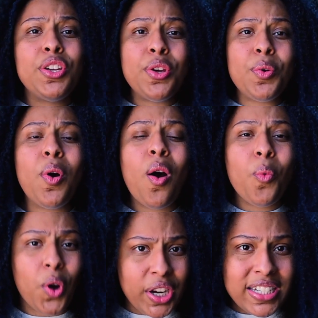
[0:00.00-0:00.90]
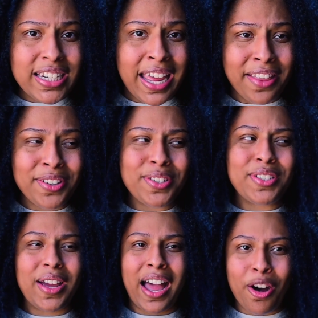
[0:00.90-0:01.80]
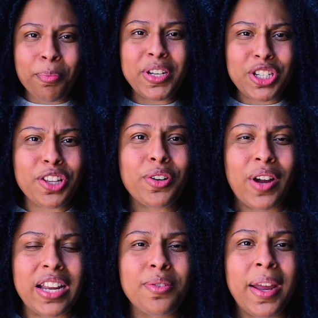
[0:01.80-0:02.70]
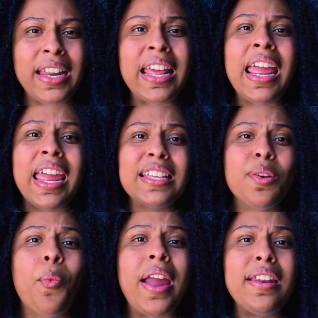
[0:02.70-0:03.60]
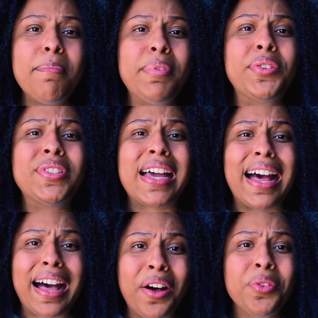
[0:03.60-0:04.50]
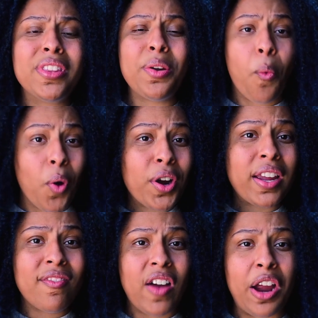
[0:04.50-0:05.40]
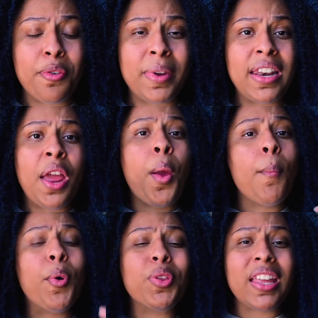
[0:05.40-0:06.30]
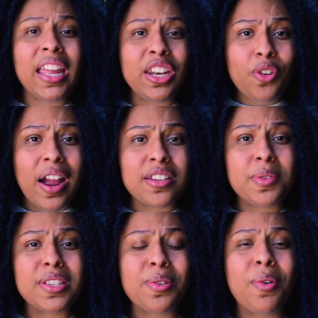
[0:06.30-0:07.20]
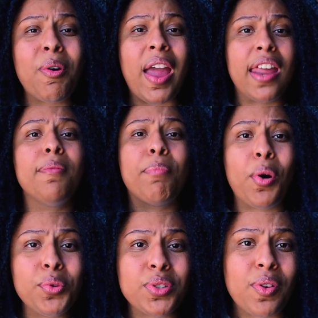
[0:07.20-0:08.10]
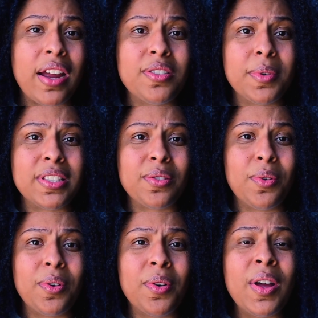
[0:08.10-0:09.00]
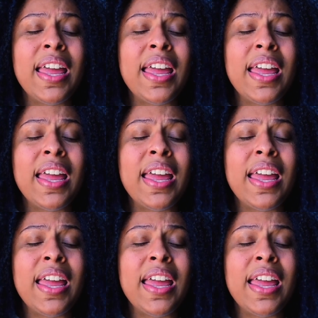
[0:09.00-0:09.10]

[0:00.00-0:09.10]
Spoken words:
You all working together to help each other graduate is a way to build a healthy work environment both in graduate school and postgraduate school.